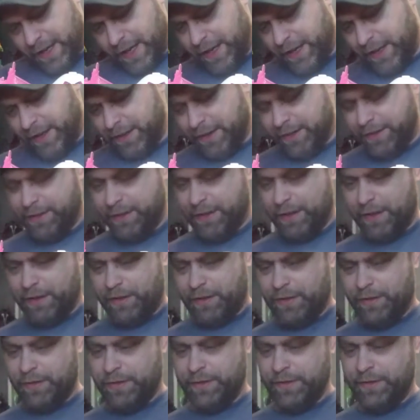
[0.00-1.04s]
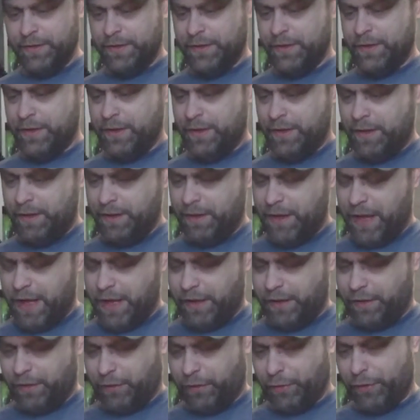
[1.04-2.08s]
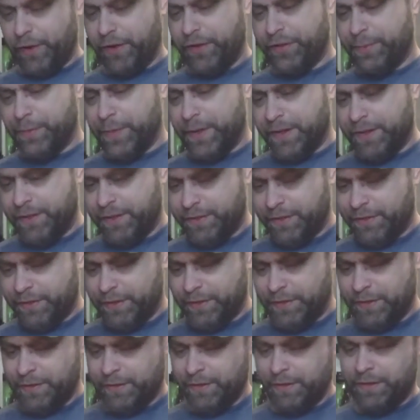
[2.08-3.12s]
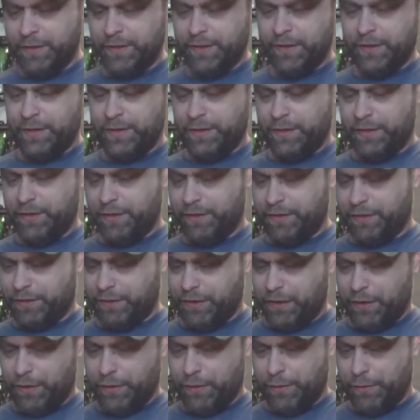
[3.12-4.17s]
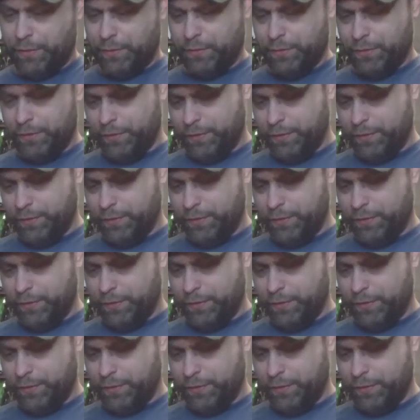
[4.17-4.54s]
get it until like Christmas. So